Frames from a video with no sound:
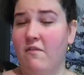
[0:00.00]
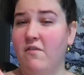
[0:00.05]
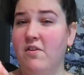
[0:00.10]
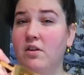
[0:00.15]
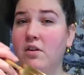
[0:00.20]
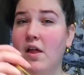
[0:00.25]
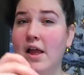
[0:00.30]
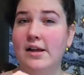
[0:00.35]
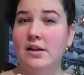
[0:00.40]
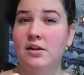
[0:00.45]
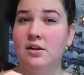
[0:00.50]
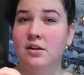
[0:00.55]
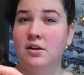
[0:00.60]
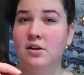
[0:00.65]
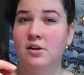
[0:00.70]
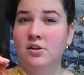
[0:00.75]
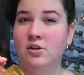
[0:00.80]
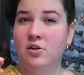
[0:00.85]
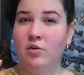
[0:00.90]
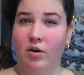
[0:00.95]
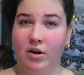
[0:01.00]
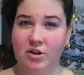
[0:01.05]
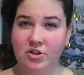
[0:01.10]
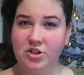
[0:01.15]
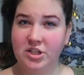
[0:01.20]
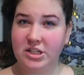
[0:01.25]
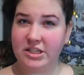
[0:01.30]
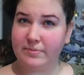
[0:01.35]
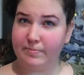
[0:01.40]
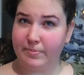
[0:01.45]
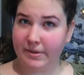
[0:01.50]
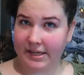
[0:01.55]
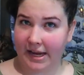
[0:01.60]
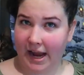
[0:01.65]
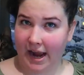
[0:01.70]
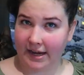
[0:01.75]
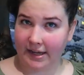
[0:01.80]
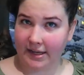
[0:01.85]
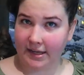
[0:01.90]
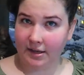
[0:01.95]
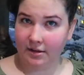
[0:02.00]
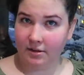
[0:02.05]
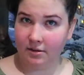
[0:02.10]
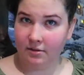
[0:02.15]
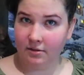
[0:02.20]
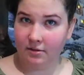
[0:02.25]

If you like crunchy spaghetti,